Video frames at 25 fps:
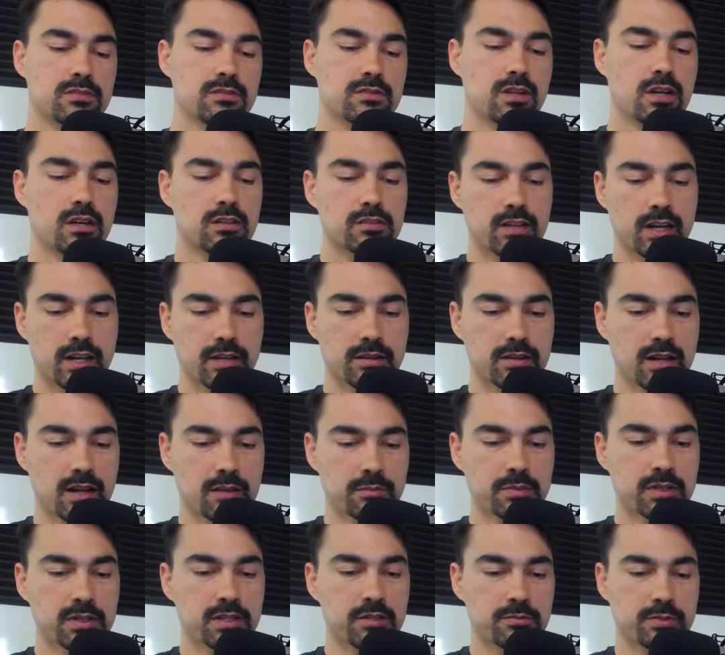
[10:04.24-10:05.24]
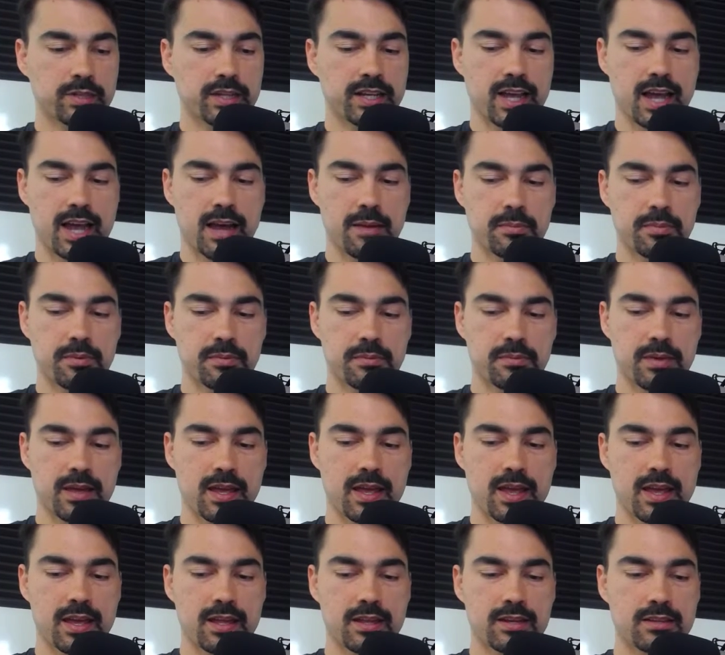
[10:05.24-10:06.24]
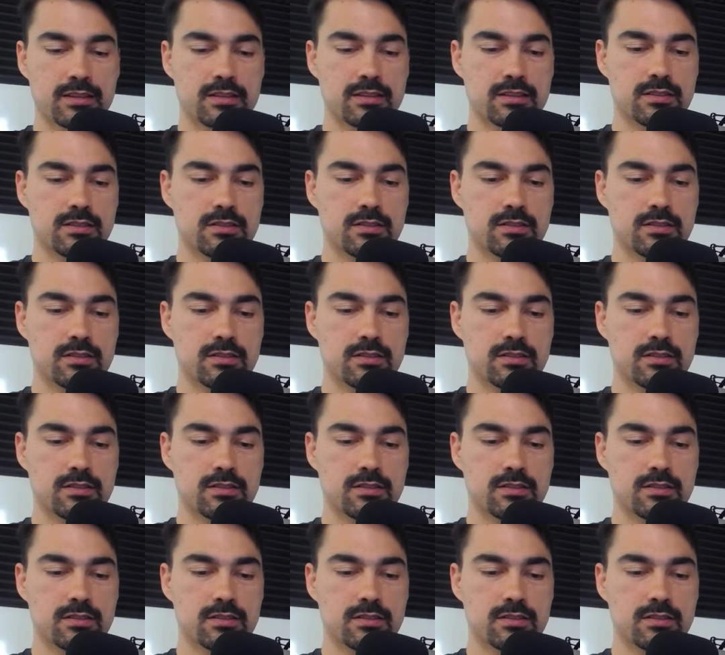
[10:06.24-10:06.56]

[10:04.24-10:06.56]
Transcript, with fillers: all right, I'm gonna recap and